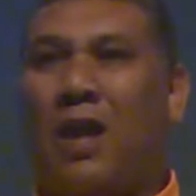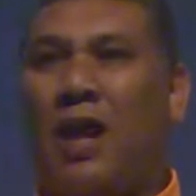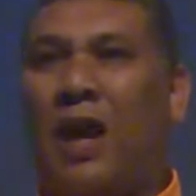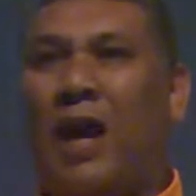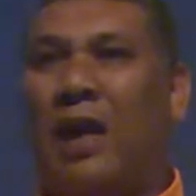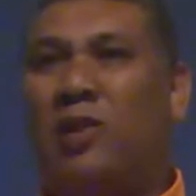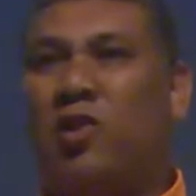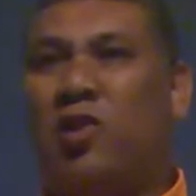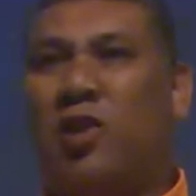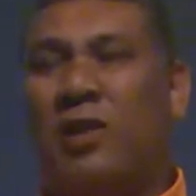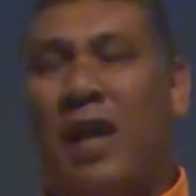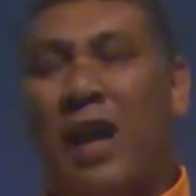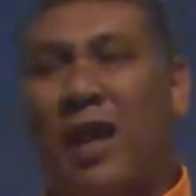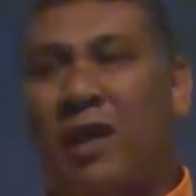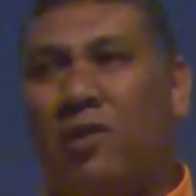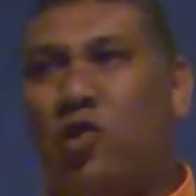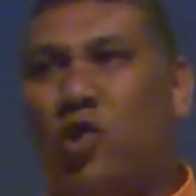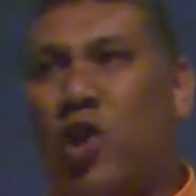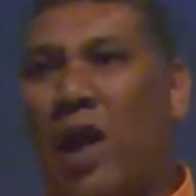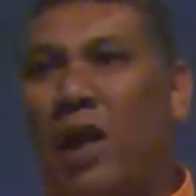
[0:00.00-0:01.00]
I
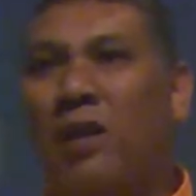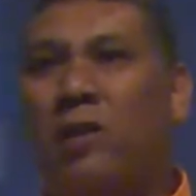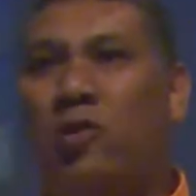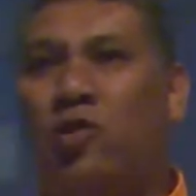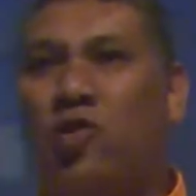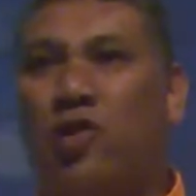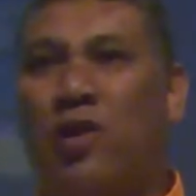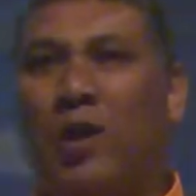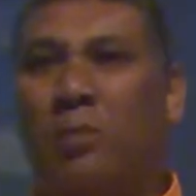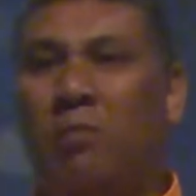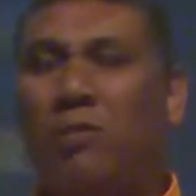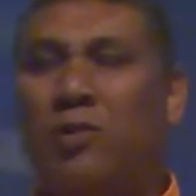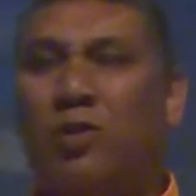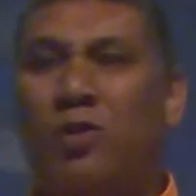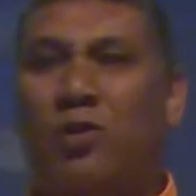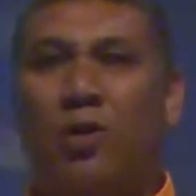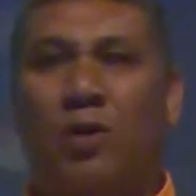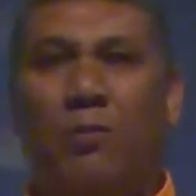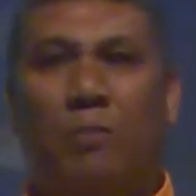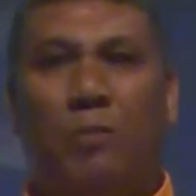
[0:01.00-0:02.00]
challenged them
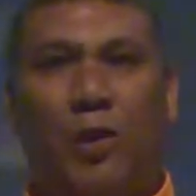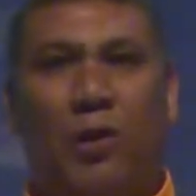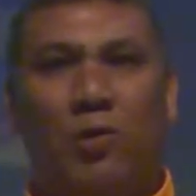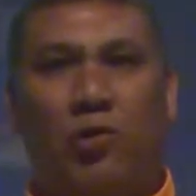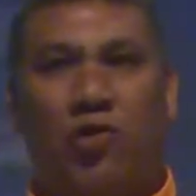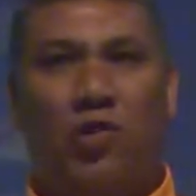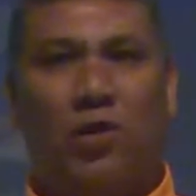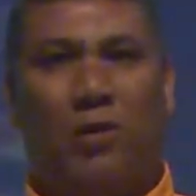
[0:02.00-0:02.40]
to approach